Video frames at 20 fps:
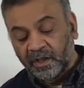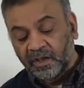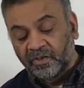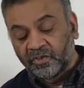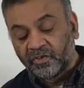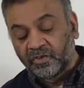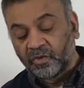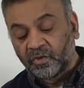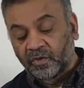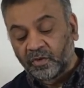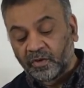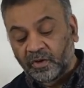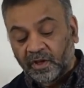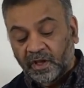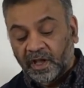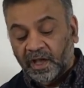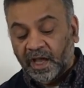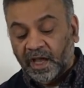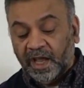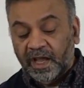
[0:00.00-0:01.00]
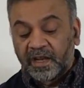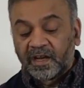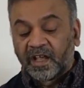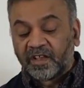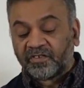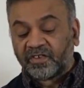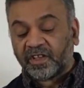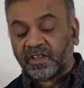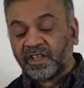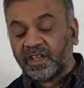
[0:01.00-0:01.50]
So, aina
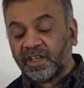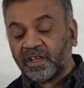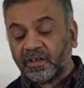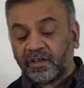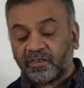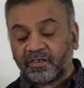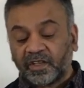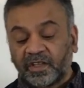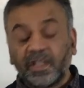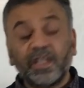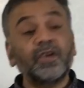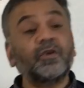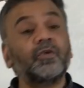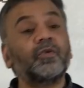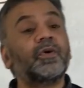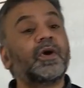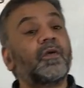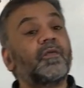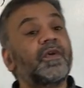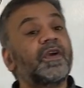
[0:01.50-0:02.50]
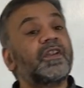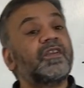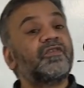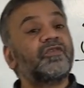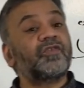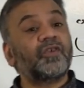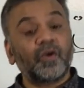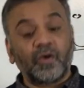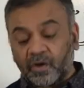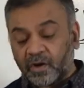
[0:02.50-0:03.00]
sadiquka, where
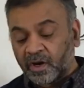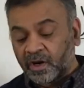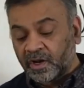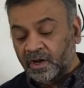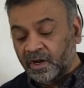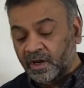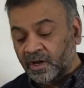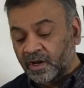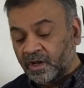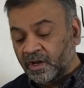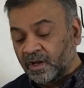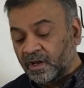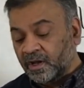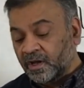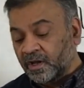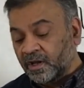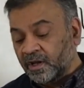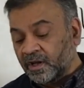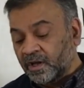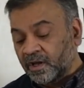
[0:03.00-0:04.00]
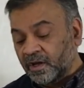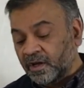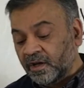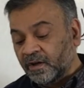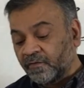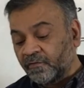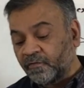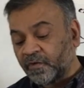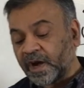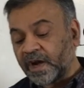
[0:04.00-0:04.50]
is your
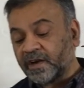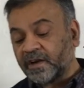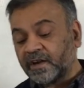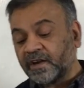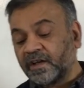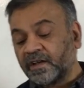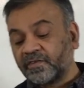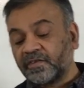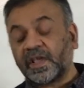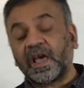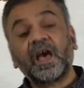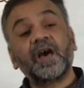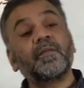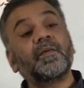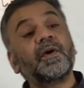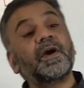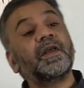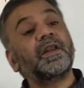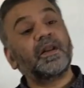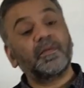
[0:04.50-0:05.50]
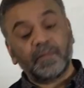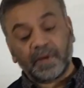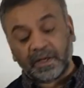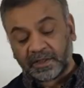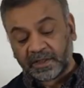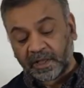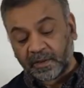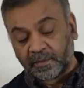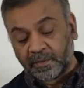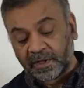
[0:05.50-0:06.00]
friend? Zahaba ilal
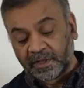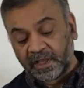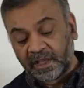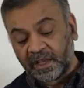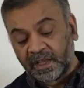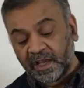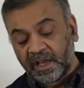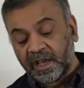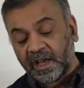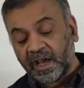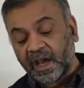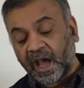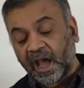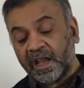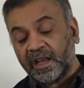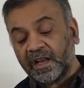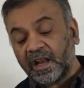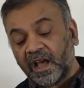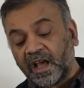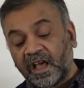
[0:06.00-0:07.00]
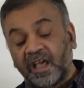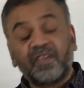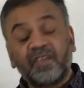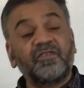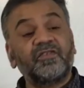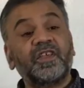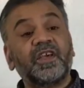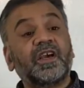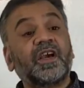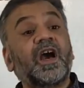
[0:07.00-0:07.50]
maktabati. Aina
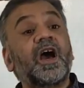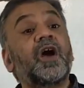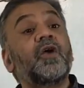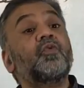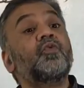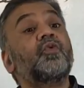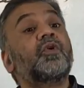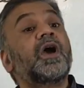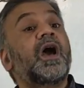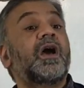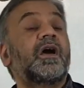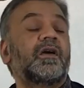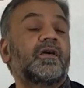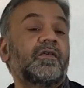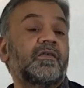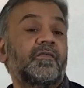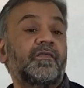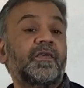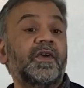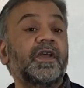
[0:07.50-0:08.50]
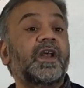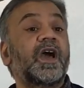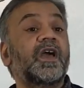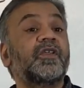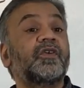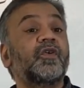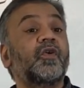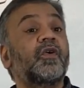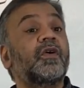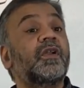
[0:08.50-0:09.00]
astiqauka, where
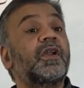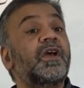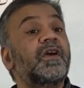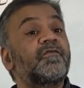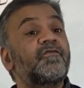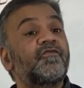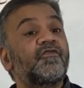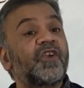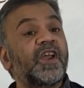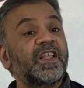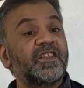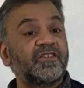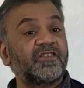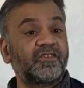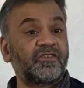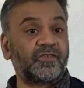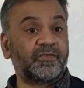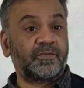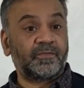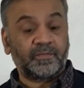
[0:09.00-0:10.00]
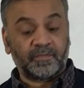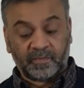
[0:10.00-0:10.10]
are your friends?